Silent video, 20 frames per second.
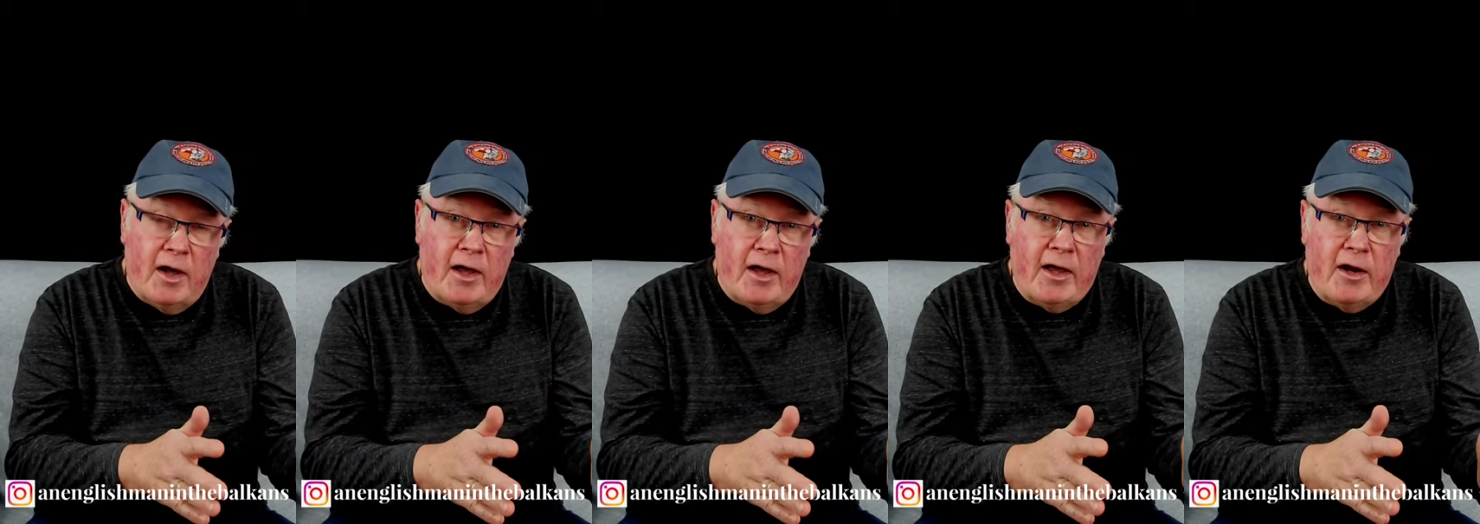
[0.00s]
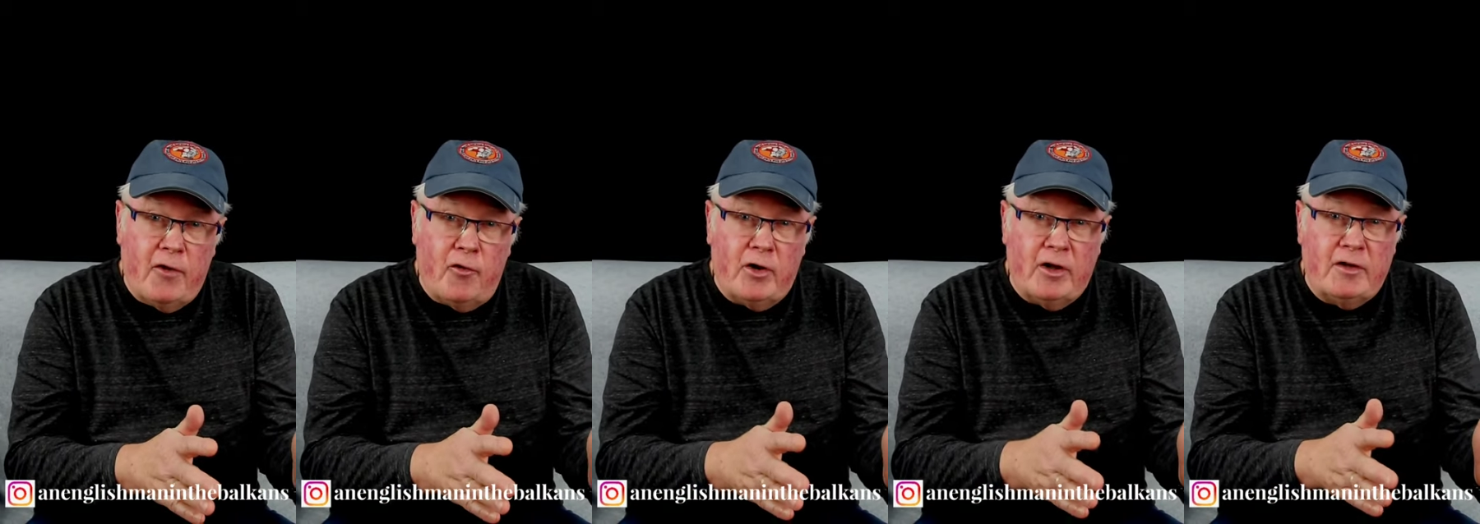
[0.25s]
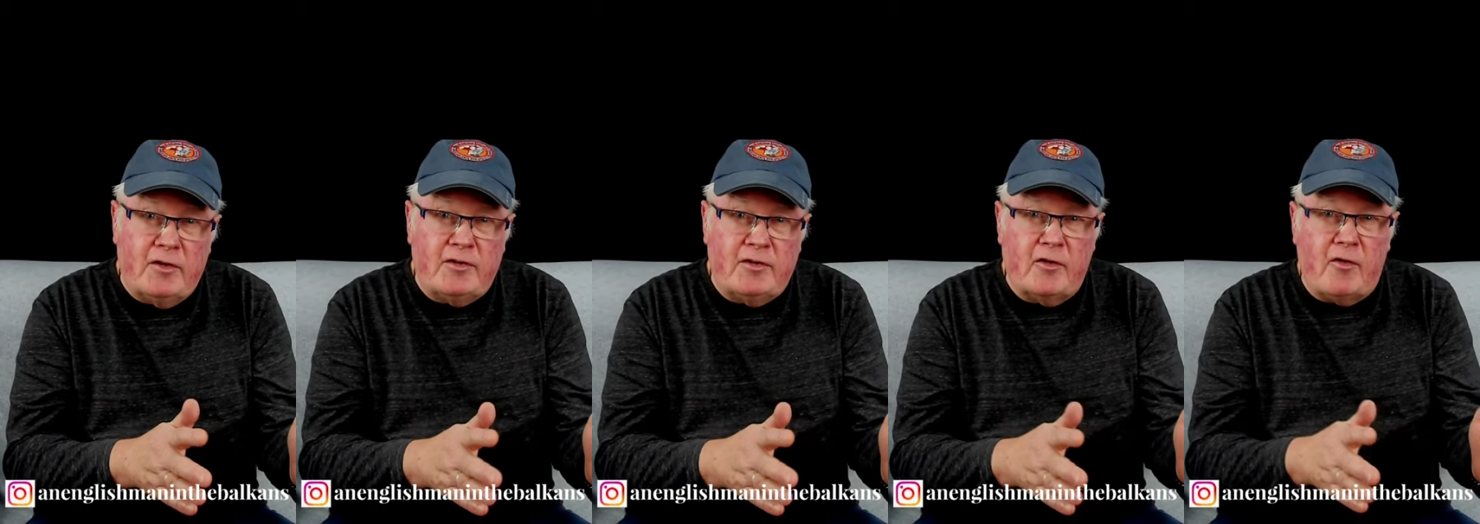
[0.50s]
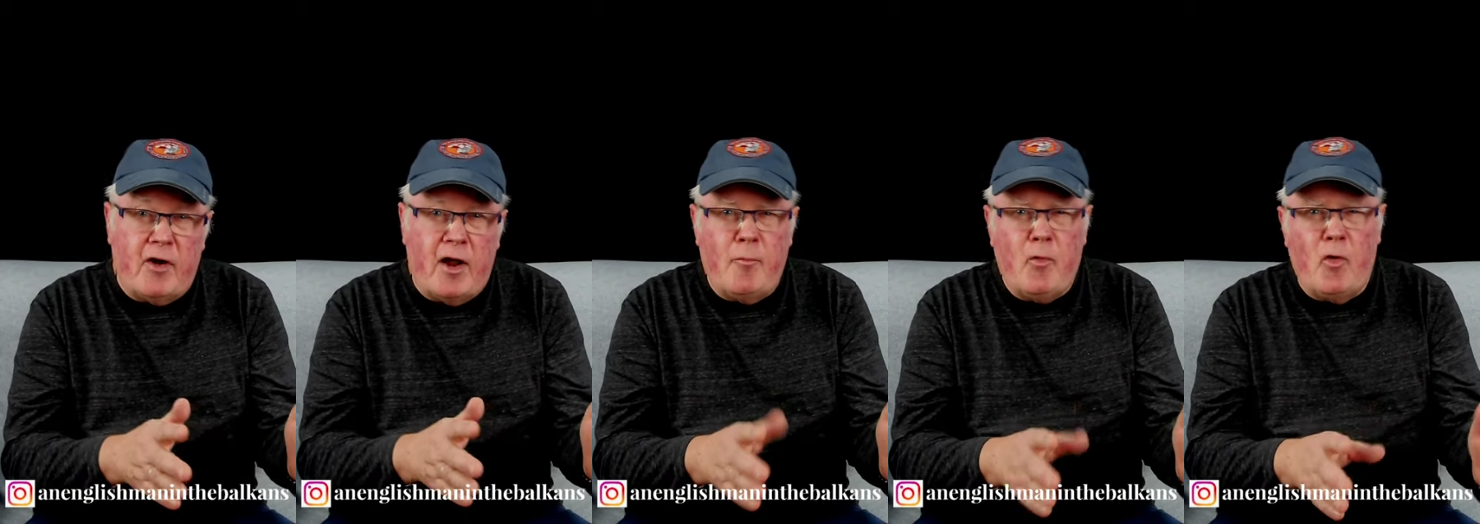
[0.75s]
here on
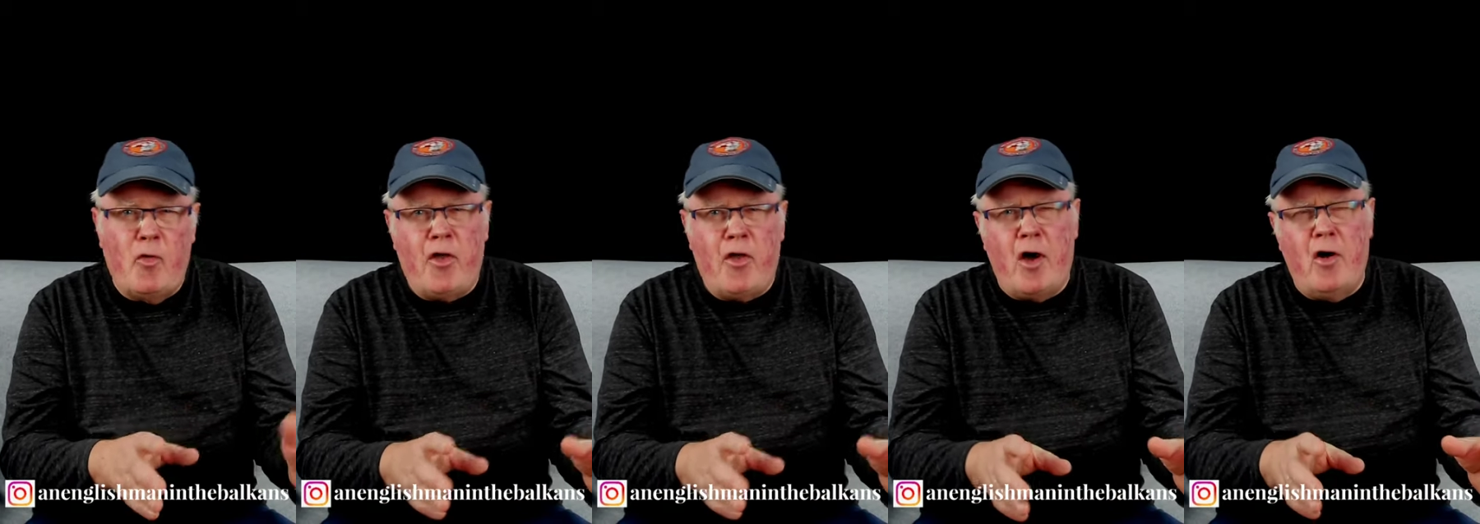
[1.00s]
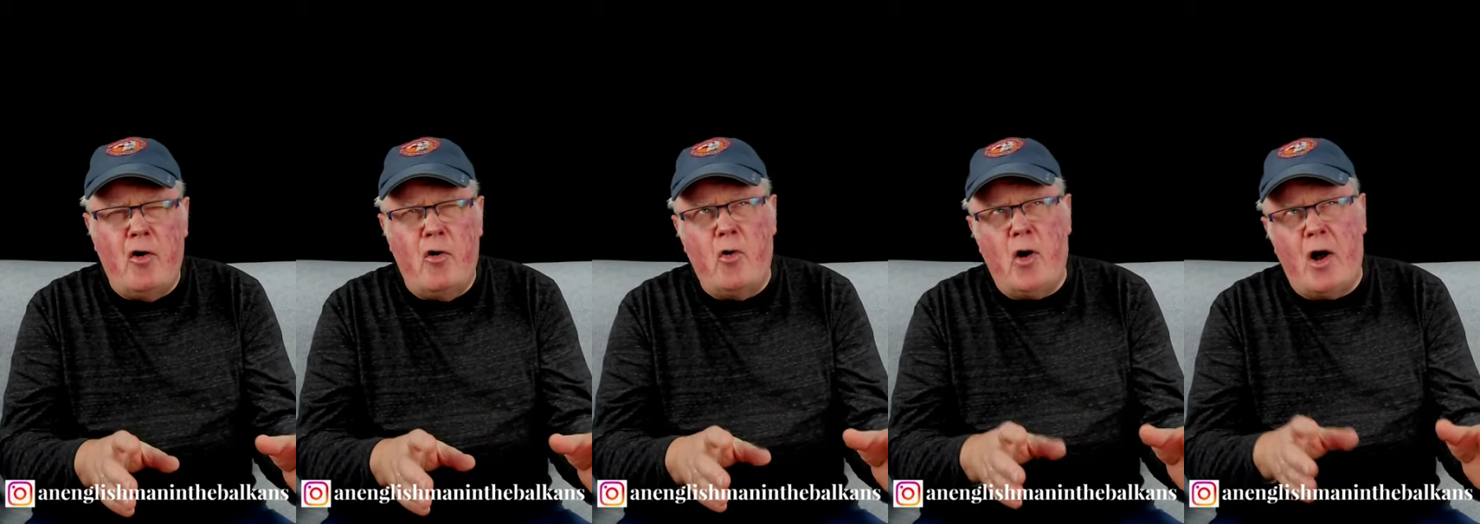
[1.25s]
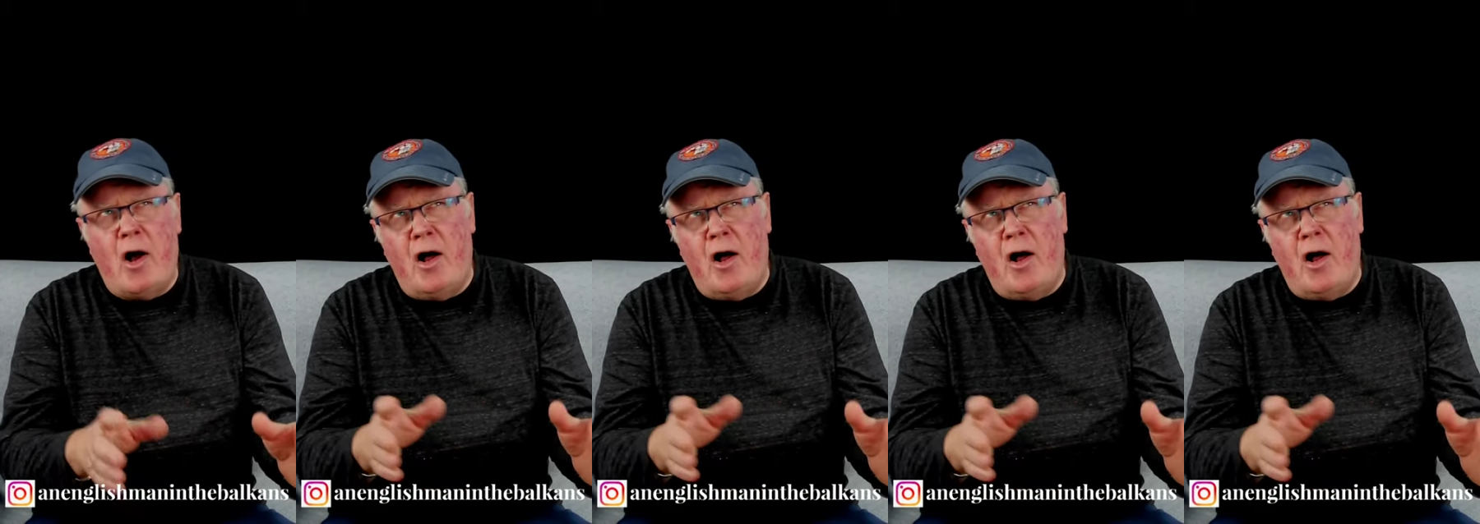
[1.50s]
Instagram, although